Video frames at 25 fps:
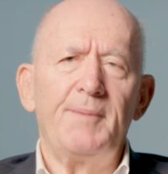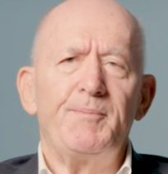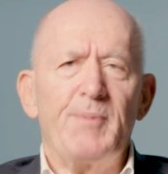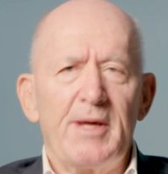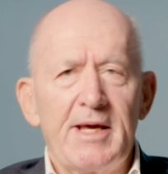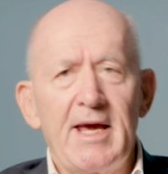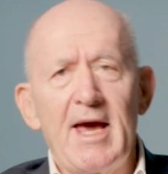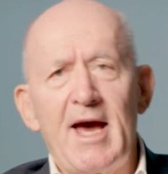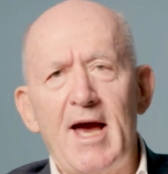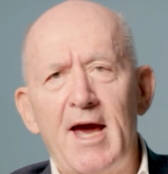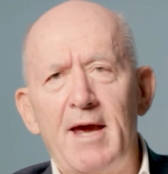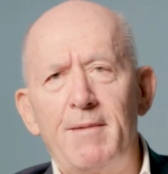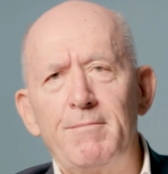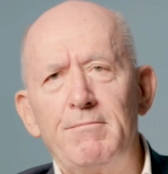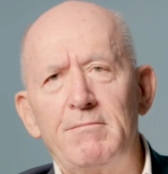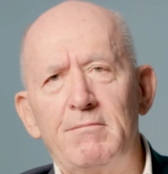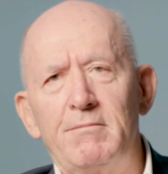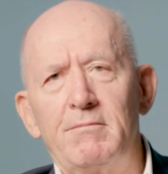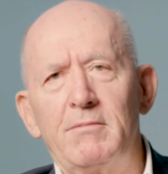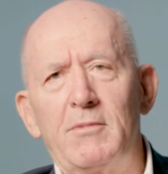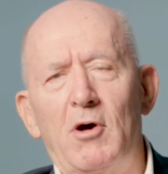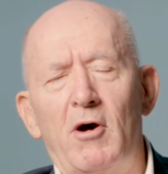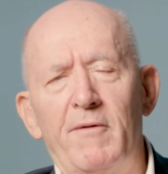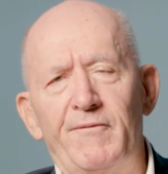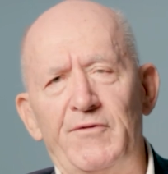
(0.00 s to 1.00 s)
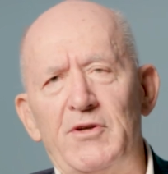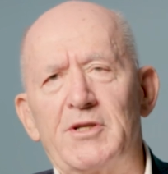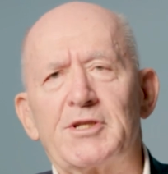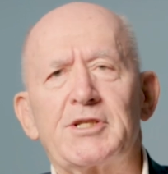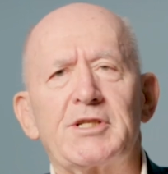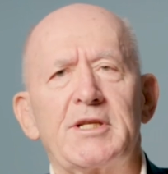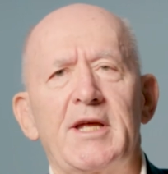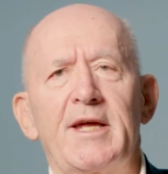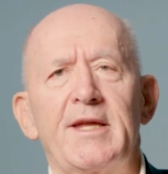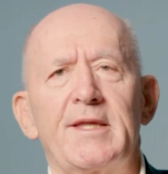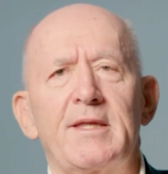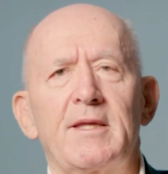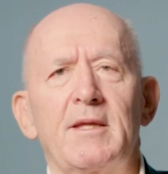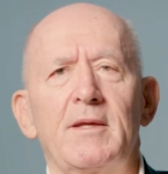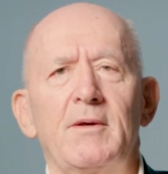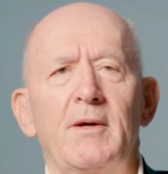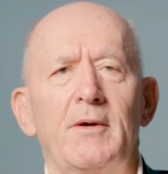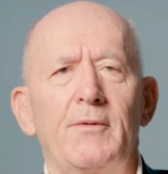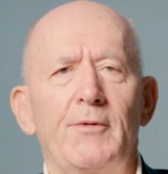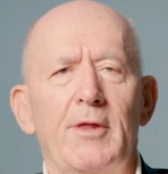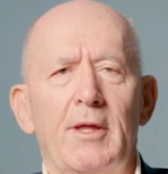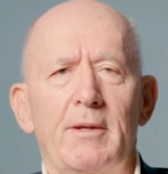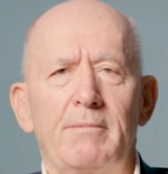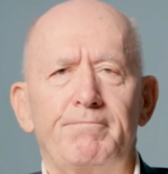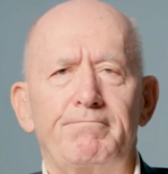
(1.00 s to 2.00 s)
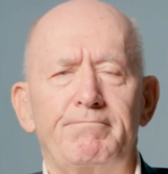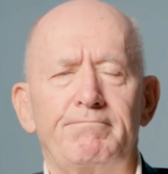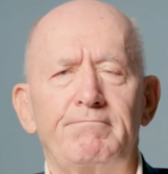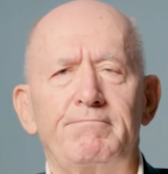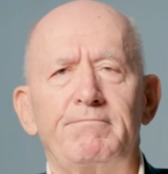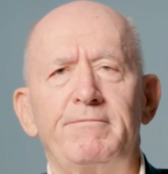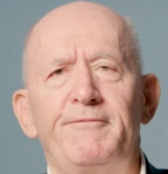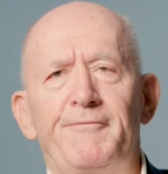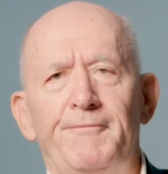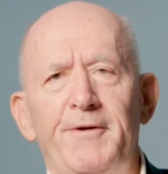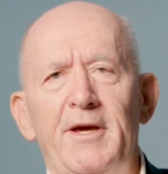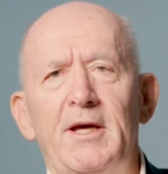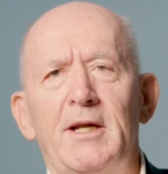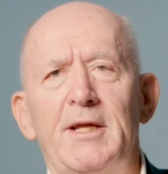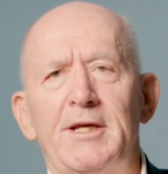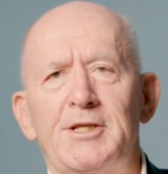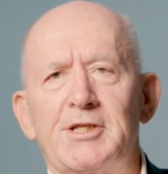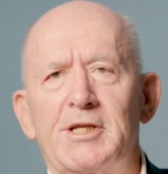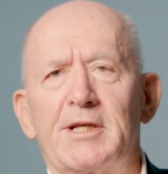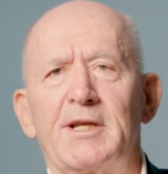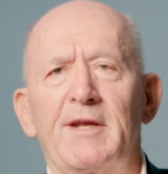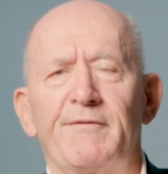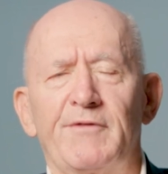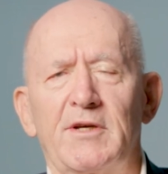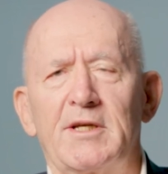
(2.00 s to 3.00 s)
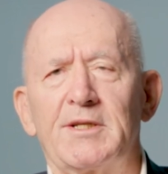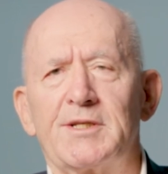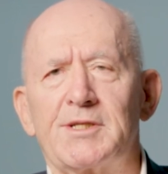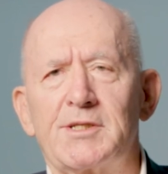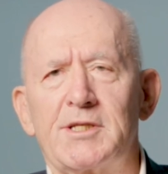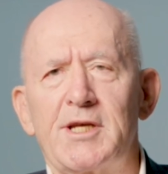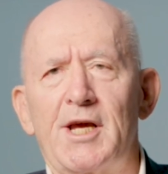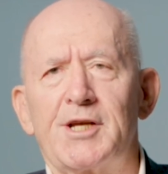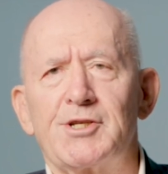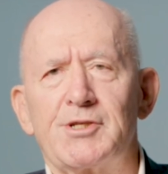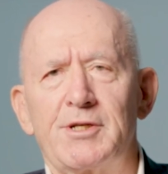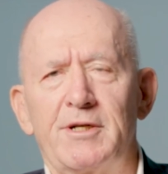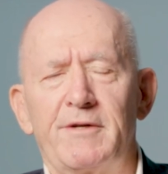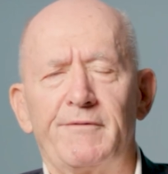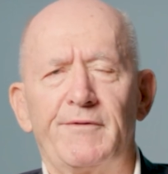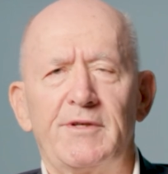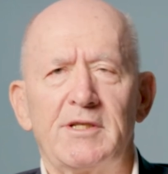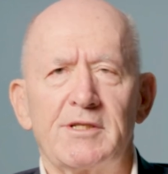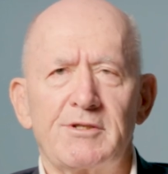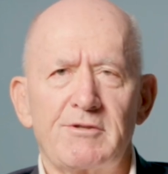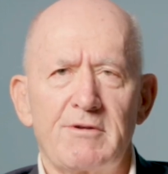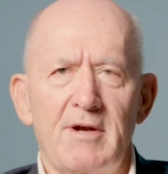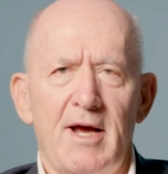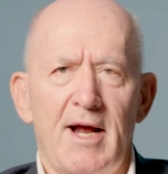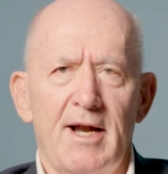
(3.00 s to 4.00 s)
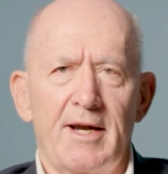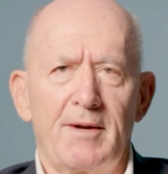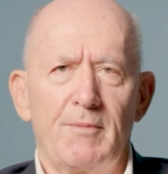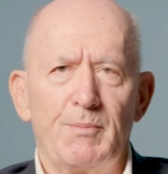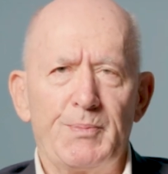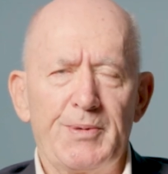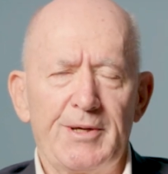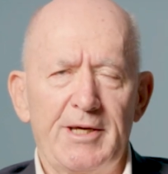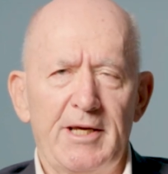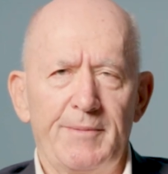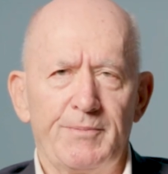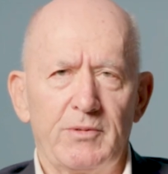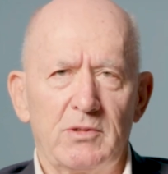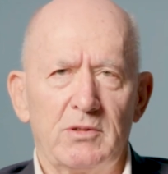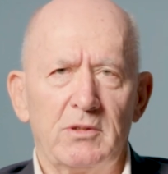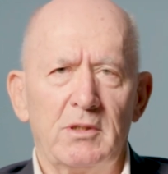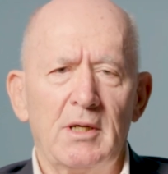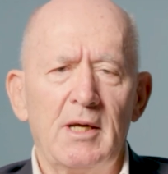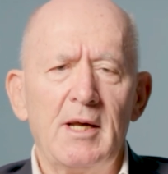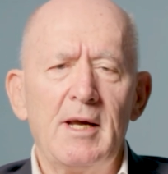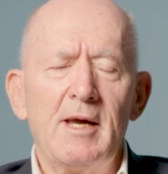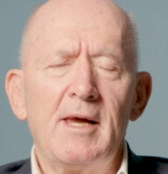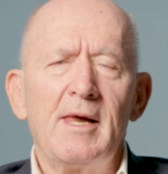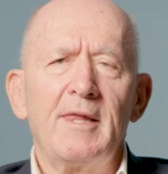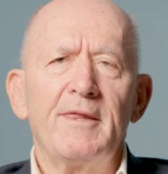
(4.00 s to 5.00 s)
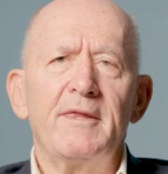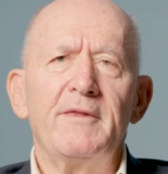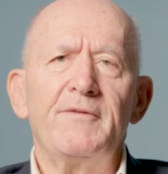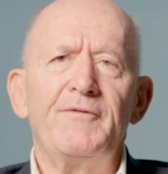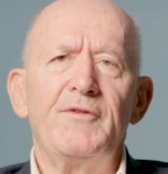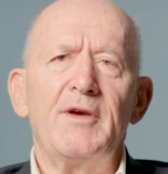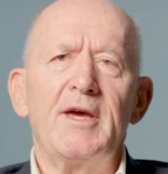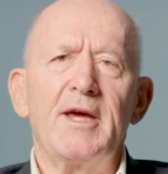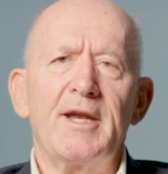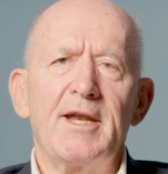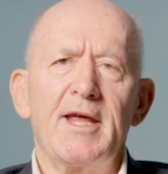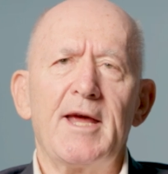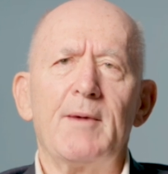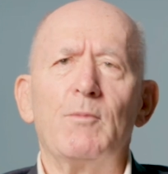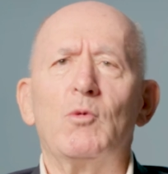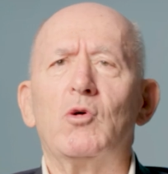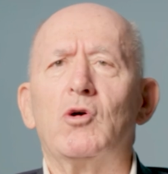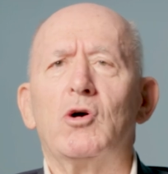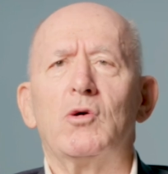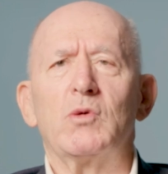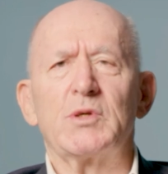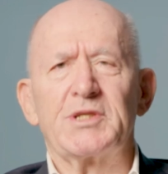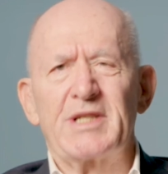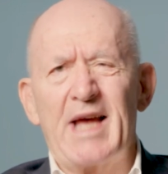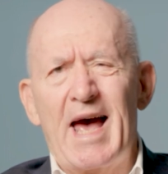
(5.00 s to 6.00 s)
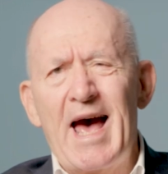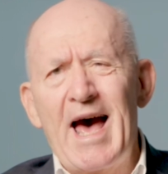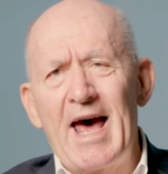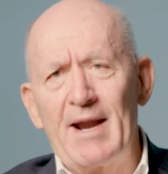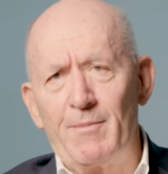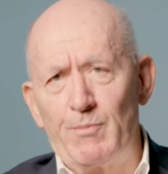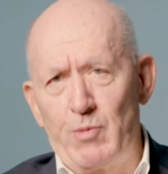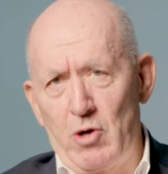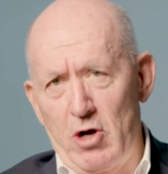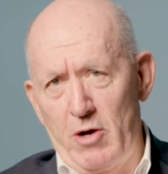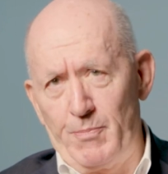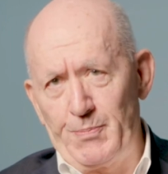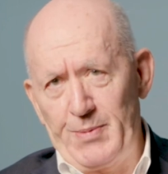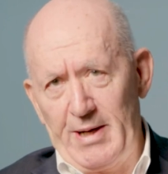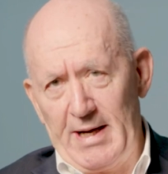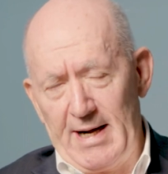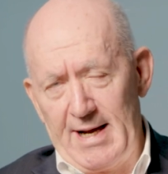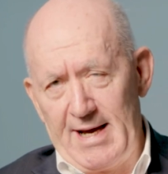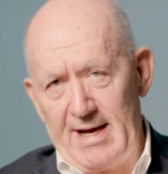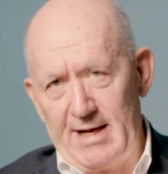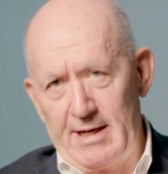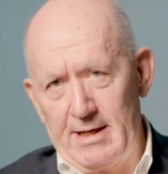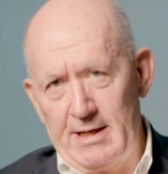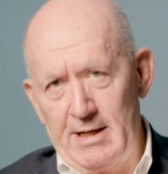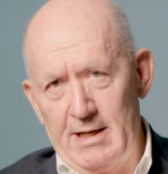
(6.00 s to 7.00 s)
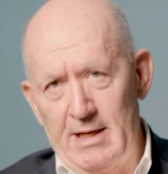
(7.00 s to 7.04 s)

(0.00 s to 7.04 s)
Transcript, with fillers: it became obvious that uh, with a fairly significant section of the Australian people, the Vietnam War was unpopular.